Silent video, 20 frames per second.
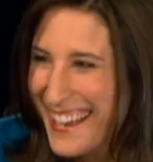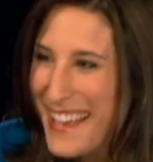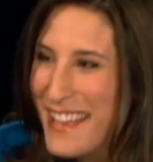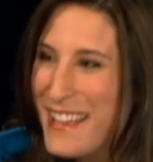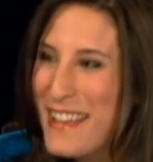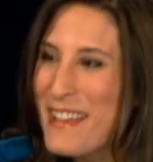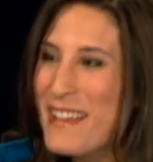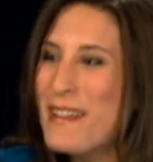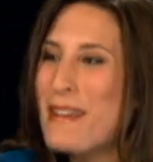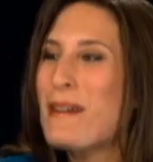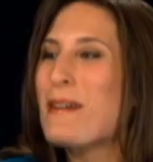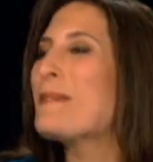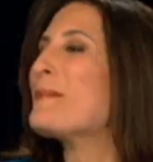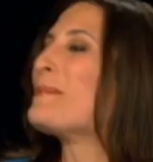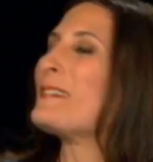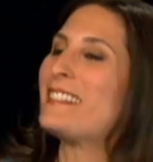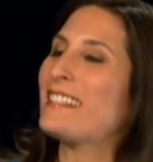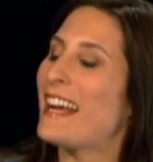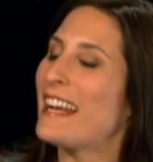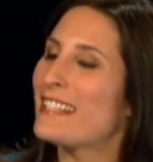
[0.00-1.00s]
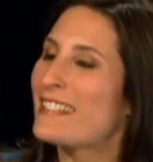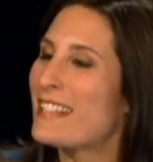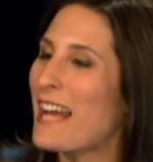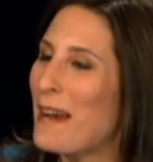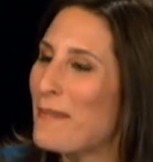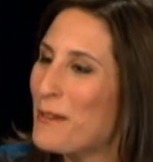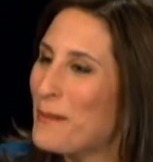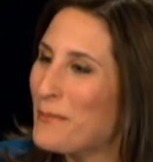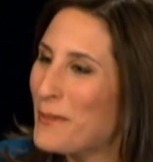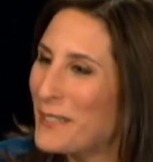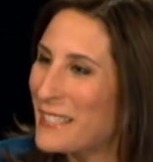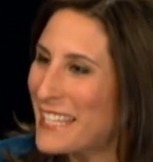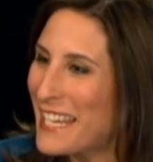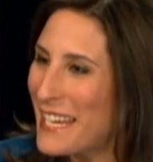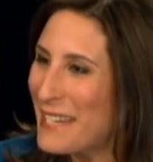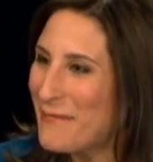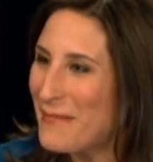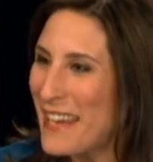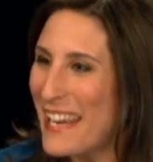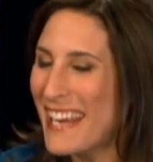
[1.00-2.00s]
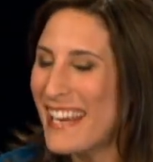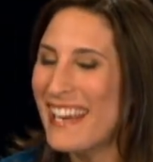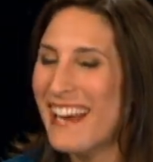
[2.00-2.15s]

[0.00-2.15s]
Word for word: I mean, there are besides cyberbullying me.